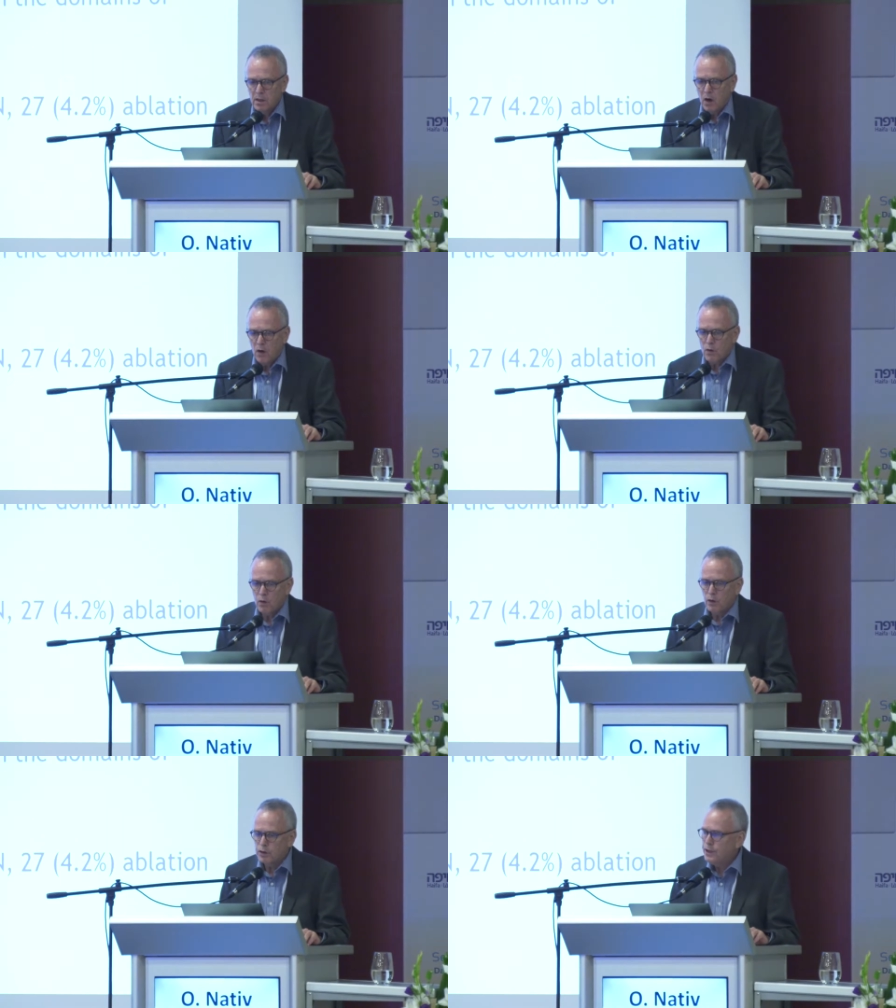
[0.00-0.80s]

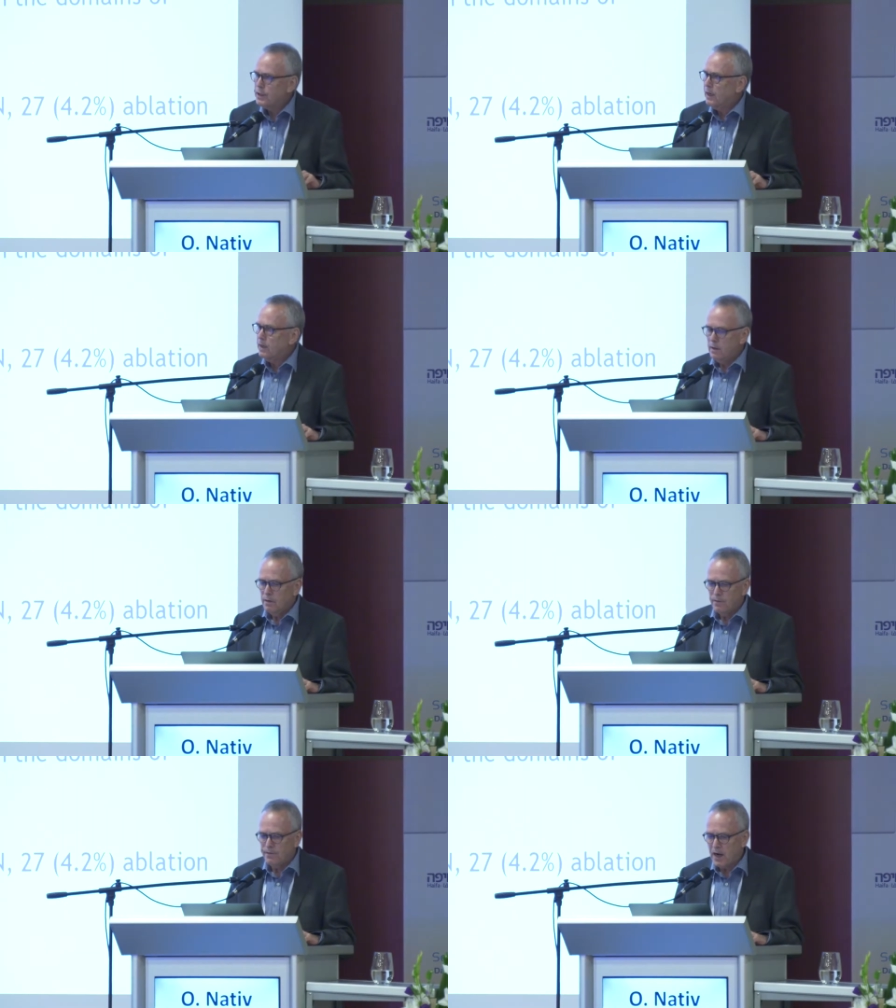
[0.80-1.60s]
oncological,
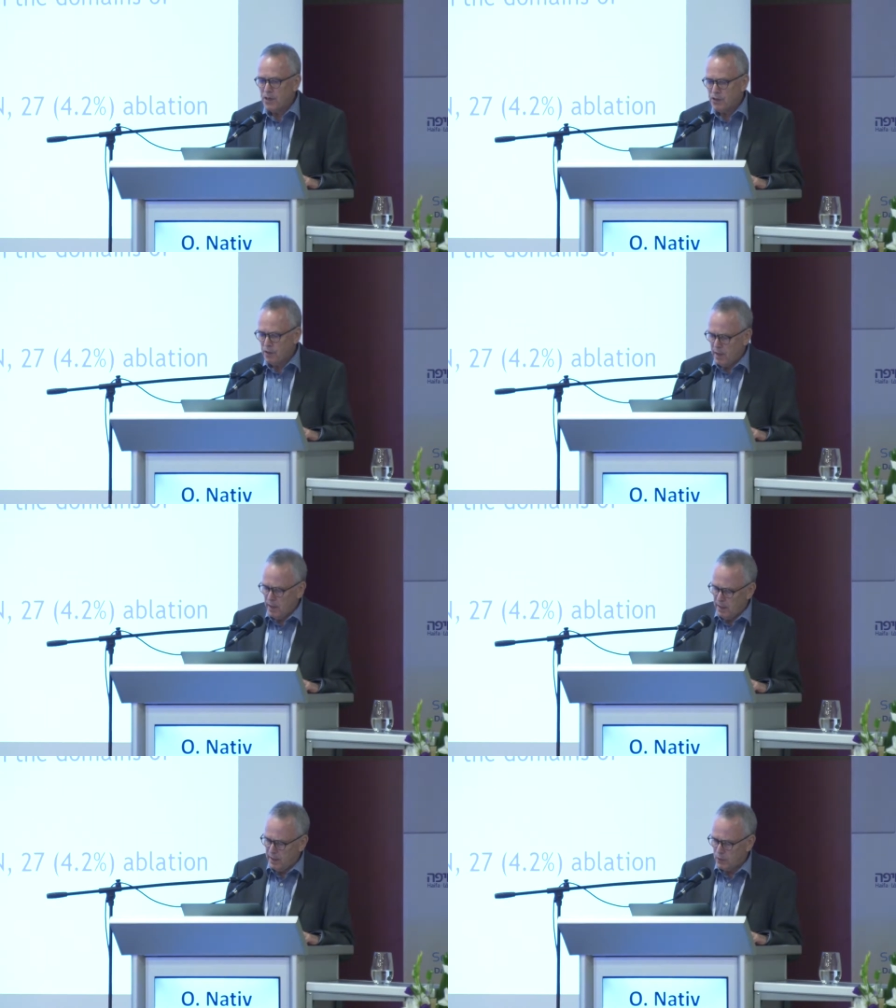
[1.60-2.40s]

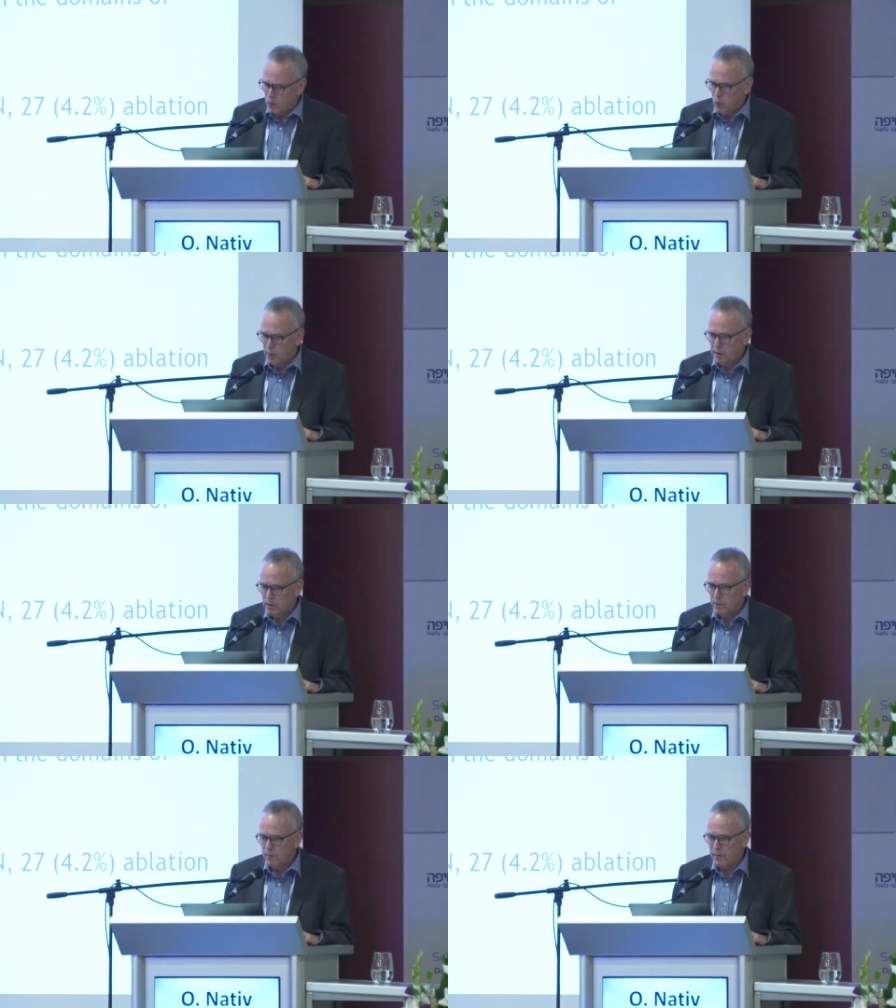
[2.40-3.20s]
functional, and quality
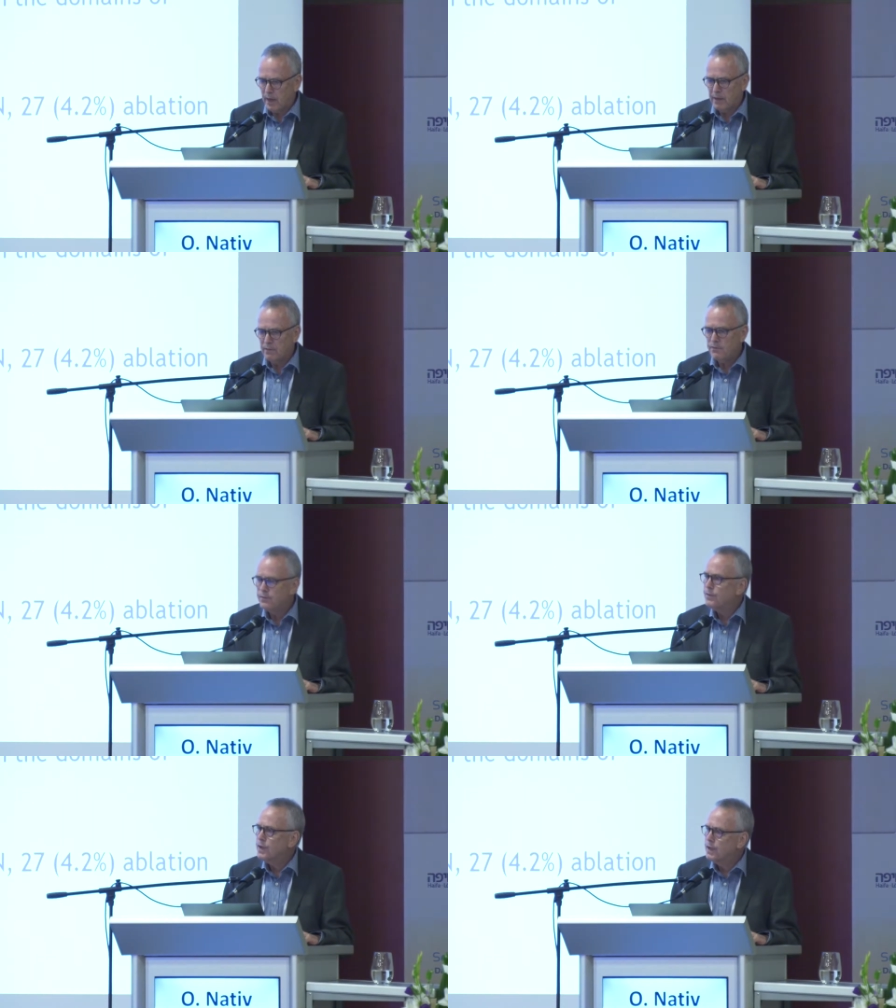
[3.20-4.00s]
of life.
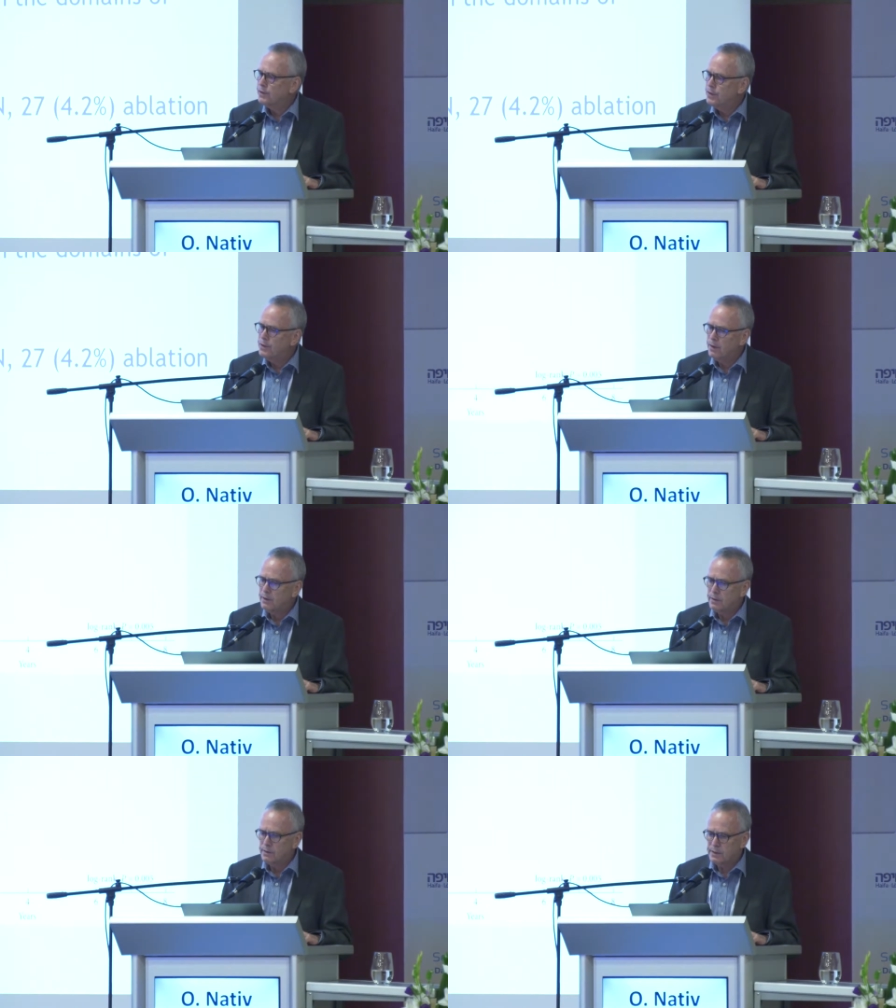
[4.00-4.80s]
And here
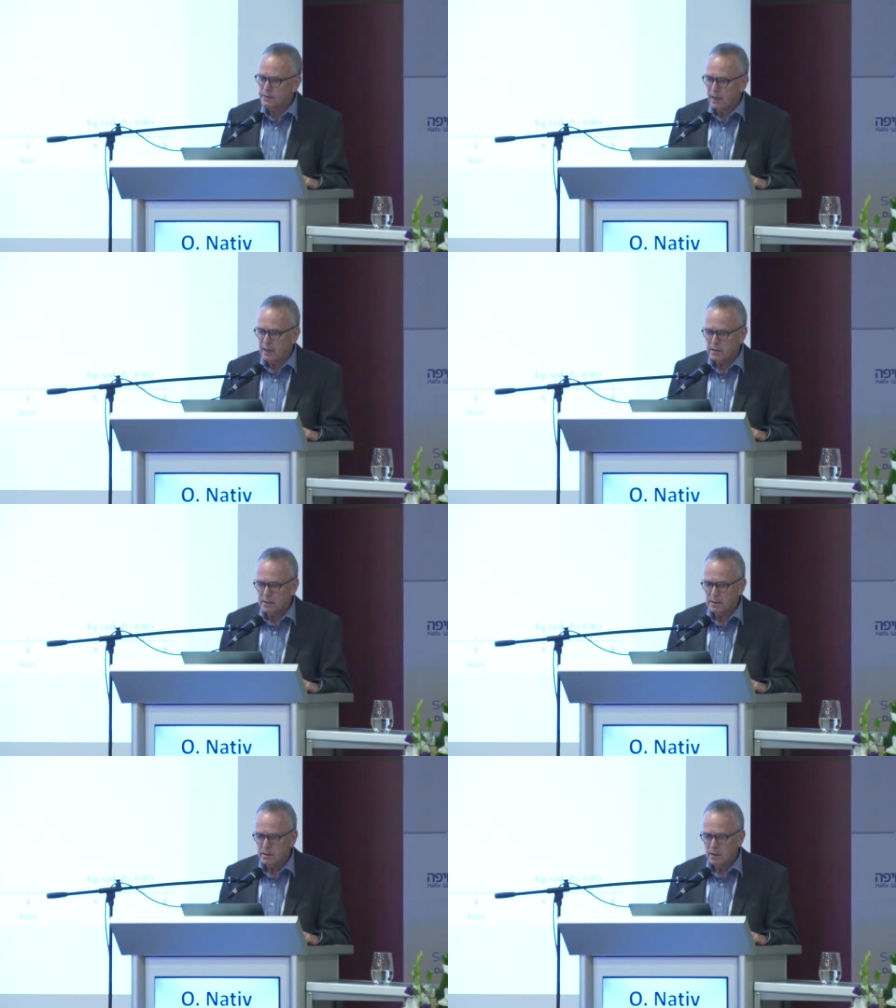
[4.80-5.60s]
are the
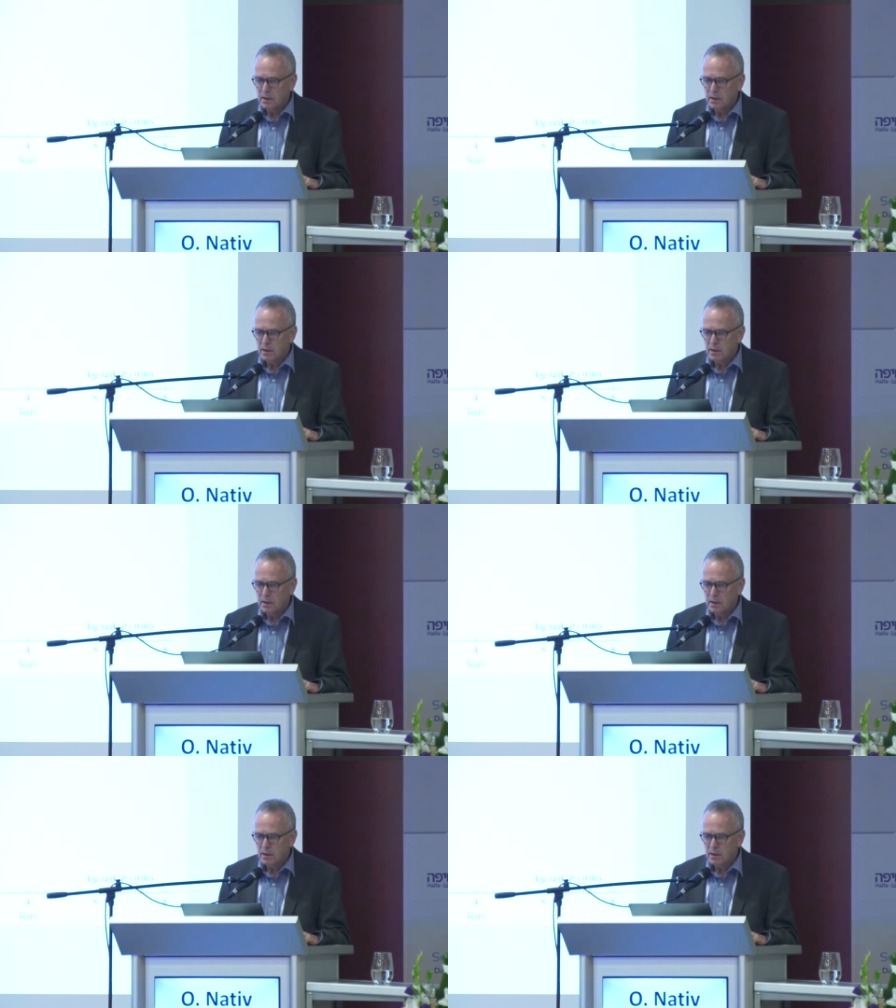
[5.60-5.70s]
results.